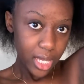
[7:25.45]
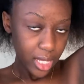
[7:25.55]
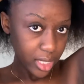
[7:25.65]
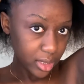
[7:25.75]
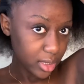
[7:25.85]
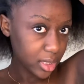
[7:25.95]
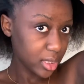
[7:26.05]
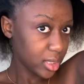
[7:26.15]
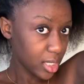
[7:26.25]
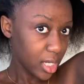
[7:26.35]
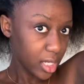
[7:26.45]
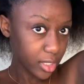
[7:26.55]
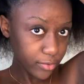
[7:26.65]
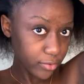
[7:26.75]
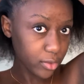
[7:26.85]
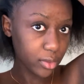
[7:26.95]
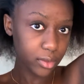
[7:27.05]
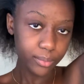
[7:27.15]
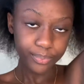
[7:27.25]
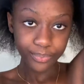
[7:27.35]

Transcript: and stuff, you know.